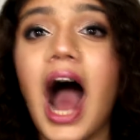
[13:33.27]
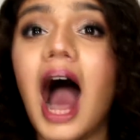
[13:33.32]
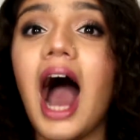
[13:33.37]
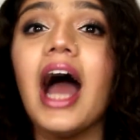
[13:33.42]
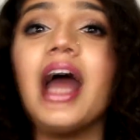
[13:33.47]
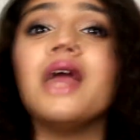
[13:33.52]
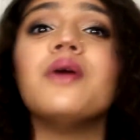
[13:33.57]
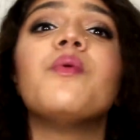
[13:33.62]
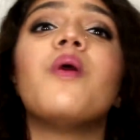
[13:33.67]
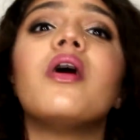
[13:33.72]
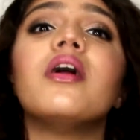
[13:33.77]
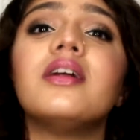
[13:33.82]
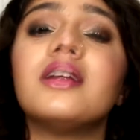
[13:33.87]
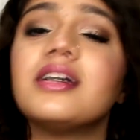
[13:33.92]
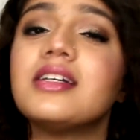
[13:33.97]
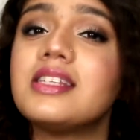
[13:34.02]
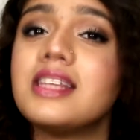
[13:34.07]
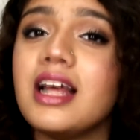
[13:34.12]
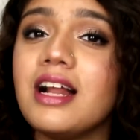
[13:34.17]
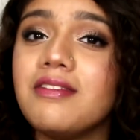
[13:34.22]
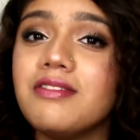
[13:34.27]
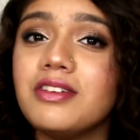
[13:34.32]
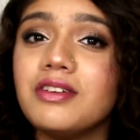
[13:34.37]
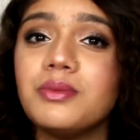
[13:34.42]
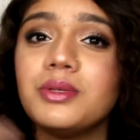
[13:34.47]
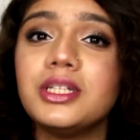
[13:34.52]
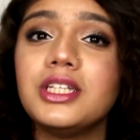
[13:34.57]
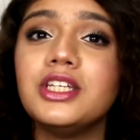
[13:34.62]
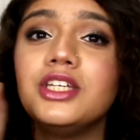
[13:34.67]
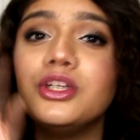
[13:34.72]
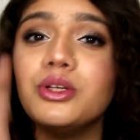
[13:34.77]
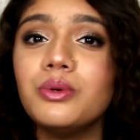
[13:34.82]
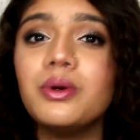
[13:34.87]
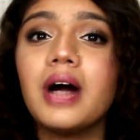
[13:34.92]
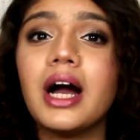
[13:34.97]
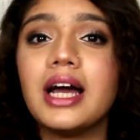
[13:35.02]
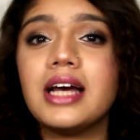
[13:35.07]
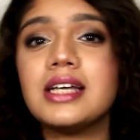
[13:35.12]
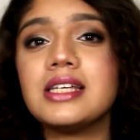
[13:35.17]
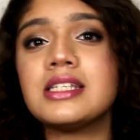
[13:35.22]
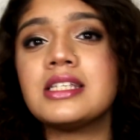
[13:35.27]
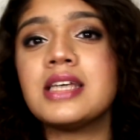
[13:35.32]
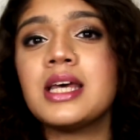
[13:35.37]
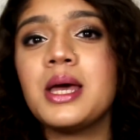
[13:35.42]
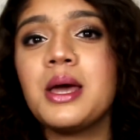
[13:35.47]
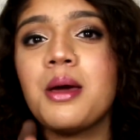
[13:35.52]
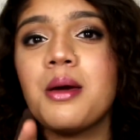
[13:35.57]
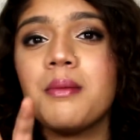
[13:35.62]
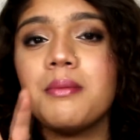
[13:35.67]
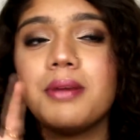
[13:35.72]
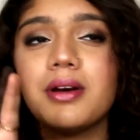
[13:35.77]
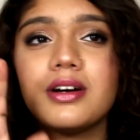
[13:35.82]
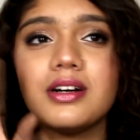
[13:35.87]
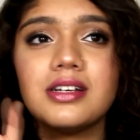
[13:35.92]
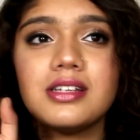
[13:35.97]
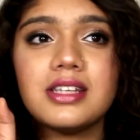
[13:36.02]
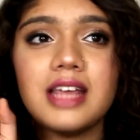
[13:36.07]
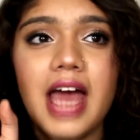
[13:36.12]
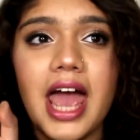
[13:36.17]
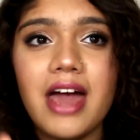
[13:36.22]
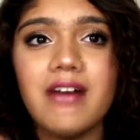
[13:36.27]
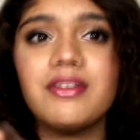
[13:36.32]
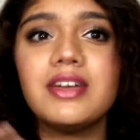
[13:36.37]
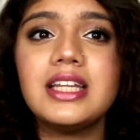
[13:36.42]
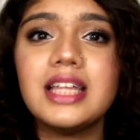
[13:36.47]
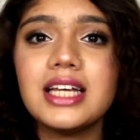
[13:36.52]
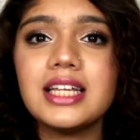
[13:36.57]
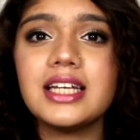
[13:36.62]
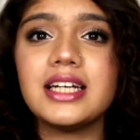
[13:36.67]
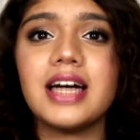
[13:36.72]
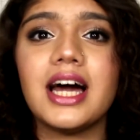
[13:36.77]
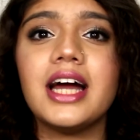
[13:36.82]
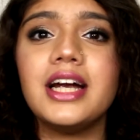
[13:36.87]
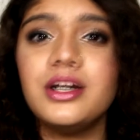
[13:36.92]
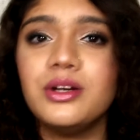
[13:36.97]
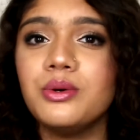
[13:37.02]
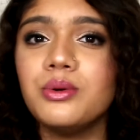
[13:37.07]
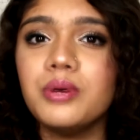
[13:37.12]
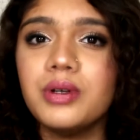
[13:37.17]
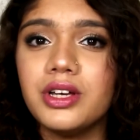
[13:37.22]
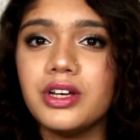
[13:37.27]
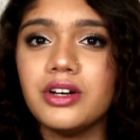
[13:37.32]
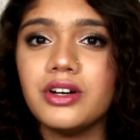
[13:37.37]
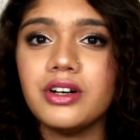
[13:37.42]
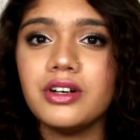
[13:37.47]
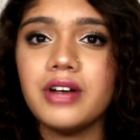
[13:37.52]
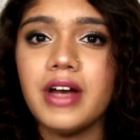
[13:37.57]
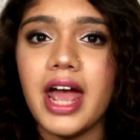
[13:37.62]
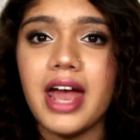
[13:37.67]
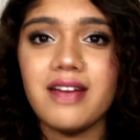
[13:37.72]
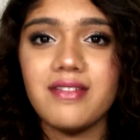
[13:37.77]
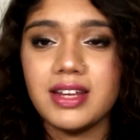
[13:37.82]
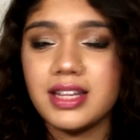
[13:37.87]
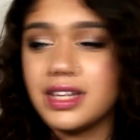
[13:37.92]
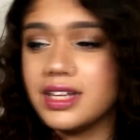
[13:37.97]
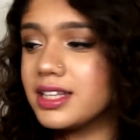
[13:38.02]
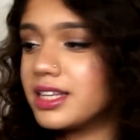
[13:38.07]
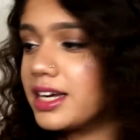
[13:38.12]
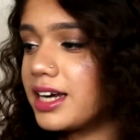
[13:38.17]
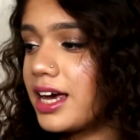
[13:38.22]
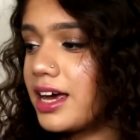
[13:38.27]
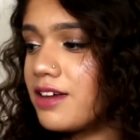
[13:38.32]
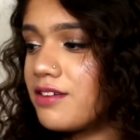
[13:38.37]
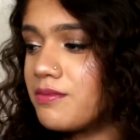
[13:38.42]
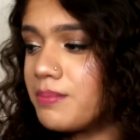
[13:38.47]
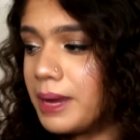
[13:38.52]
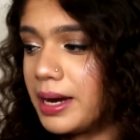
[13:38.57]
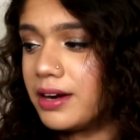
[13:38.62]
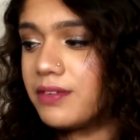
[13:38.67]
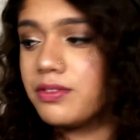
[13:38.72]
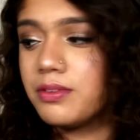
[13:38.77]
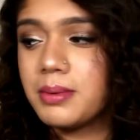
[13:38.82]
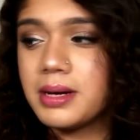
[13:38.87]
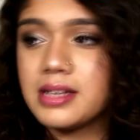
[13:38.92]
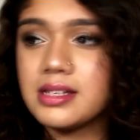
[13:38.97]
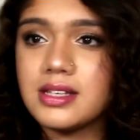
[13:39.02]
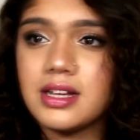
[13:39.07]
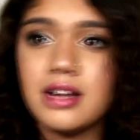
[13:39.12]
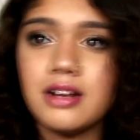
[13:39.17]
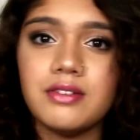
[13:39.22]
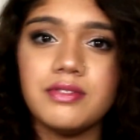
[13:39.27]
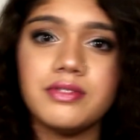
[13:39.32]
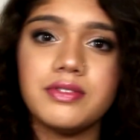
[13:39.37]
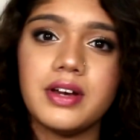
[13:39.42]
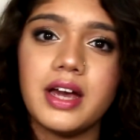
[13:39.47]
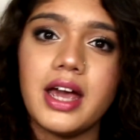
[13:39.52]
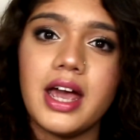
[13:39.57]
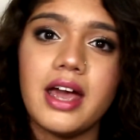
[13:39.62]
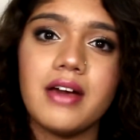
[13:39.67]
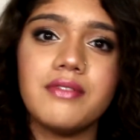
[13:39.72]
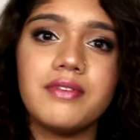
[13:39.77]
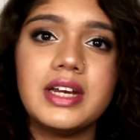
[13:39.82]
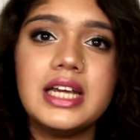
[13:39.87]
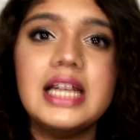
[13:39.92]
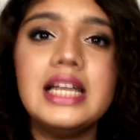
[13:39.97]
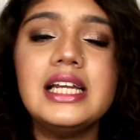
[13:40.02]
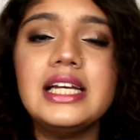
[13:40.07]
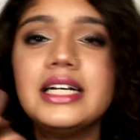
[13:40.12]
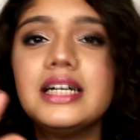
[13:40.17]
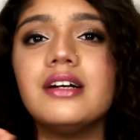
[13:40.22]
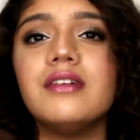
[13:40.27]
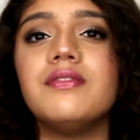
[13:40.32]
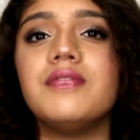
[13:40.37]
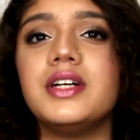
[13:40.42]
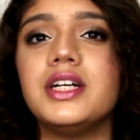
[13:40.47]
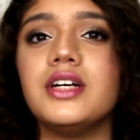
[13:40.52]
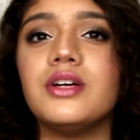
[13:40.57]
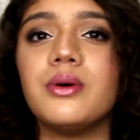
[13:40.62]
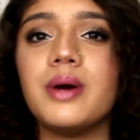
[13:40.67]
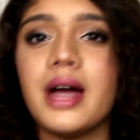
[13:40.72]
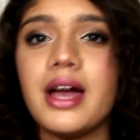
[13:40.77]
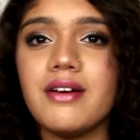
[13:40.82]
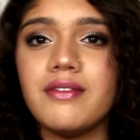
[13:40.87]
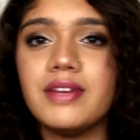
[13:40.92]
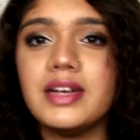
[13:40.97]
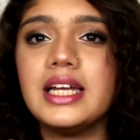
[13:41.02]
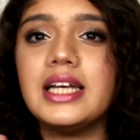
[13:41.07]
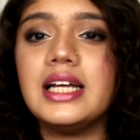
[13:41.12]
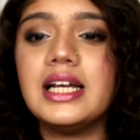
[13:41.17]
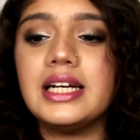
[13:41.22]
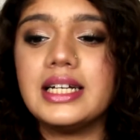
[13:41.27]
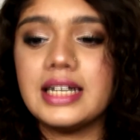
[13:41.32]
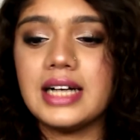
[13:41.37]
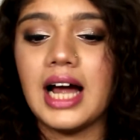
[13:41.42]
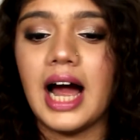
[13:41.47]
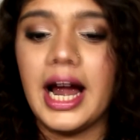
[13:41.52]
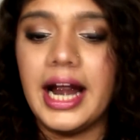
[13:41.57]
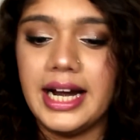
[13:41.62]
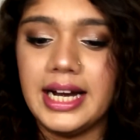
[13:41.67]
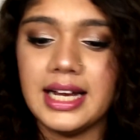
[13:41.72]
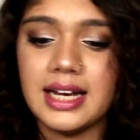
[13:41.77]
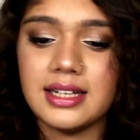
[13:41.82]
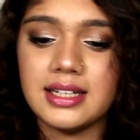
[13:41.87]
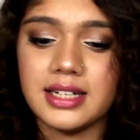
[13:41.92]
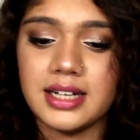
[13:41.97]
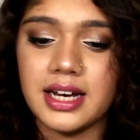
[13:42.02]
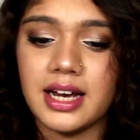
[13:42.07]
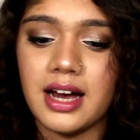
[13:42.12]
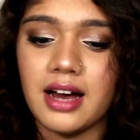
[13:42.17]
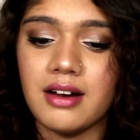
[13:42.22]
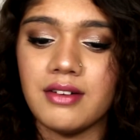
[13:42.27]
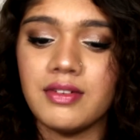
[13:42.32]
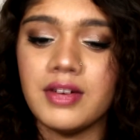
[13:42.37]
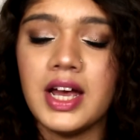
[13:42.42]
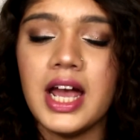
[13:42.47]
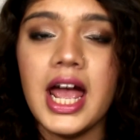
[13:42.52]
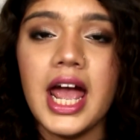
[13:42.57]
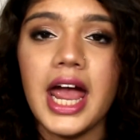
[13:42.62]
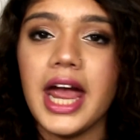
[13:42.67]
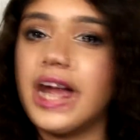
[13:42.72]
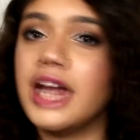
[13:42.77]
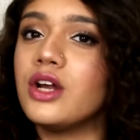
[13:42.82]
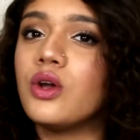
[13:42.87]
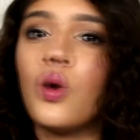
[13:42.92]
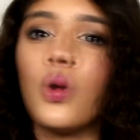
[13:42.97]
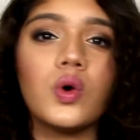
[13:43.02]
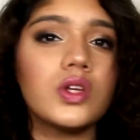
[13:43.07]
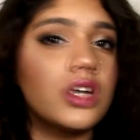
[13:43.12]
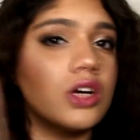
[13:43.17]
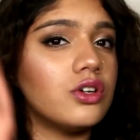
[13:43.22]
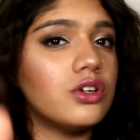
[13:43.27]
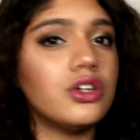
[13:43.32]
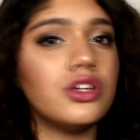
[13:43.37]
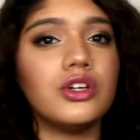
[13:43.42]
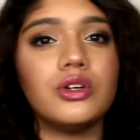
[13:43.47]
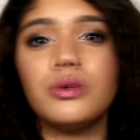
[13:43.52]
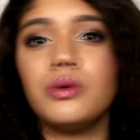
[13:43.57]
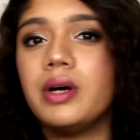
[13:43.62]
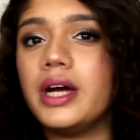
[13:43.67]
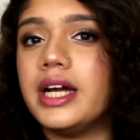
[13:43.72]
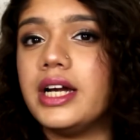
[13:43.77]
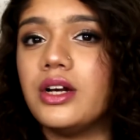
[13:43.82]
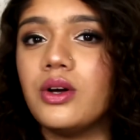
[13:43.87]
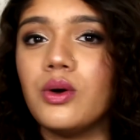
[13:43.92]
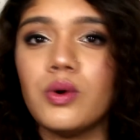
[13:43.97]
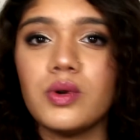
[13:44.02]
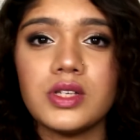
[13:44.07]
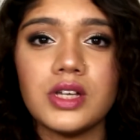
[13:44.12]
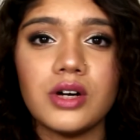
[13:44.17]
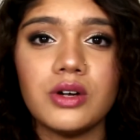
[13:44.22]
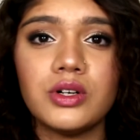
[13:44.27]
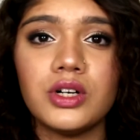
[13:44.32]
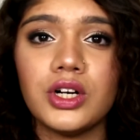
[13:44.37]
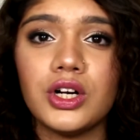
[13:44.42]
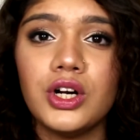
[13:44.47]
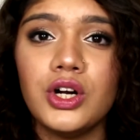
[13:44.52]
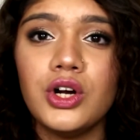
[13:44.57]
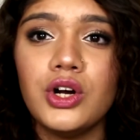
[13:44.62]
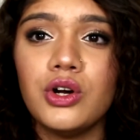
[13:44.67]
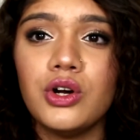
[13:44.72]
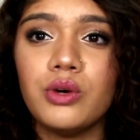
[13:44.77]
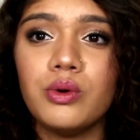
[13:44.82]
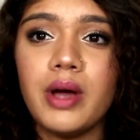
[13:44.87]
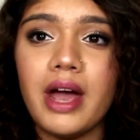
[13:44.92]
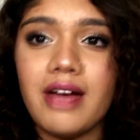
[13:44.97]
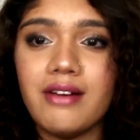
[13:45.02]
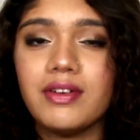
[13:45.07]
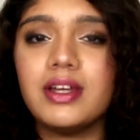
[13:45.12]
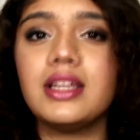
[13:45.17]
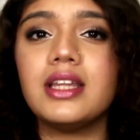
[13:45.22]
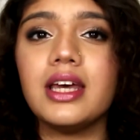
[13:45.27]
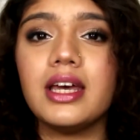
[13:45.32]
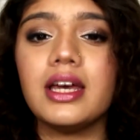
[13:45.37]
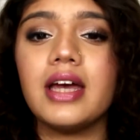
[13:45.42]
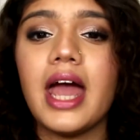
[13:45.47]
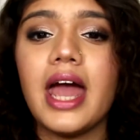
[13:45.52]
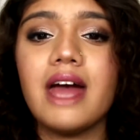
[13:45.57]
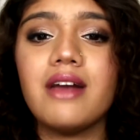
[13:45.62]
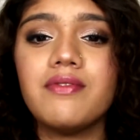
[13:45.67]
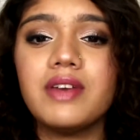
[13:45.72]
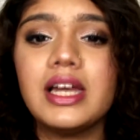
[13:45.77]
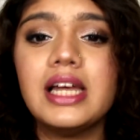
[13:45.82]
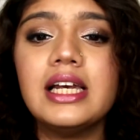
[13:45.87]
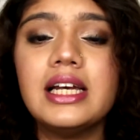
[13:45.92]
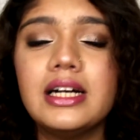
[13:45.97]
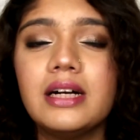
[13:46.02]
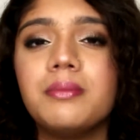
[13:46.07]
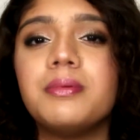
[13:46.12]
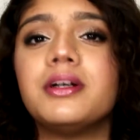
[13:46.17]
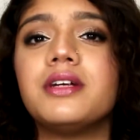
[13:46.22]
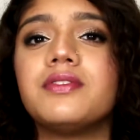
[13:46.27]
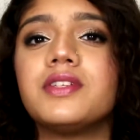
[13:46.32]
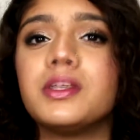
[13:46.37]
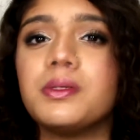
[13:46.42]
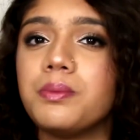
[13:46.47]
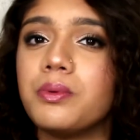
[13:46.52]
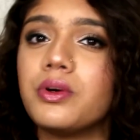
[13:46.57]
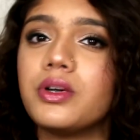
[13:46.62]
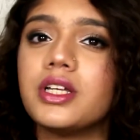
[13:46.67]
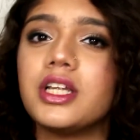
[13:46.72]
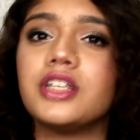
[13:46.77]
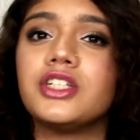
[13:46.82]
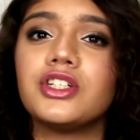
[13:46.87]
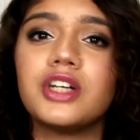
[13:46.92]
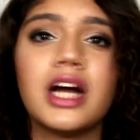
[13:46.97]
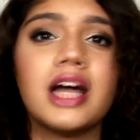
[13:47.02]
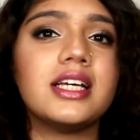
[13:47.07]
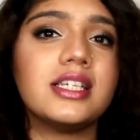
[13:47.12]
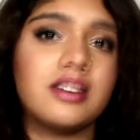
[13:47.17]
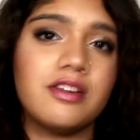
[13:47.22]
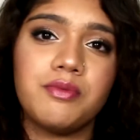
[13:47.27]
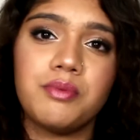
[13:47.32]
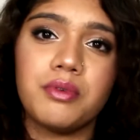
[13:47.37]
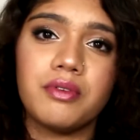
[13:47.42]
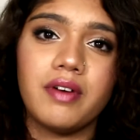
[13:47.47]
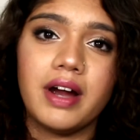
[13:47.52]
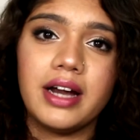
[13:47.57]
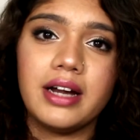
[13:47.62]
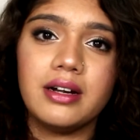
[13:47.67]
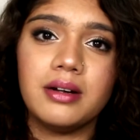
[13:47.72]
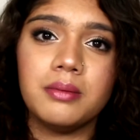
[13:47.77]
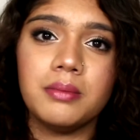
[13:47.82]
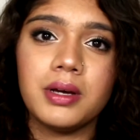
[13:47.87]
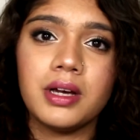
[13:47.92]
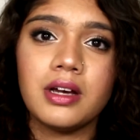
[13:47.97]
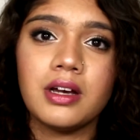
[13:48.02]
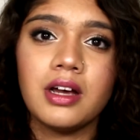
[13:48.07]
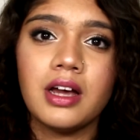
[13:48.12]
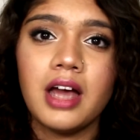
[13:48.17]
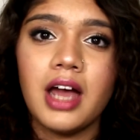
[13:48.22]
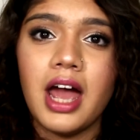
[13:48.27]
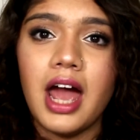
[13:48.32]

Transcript: I want a selfie with you guys, because everything that I do here, everything that I have made for myself, every little video, every little idea that I have, it goes out to you. It goes out to everything, every little bit of support that you guys have provided me.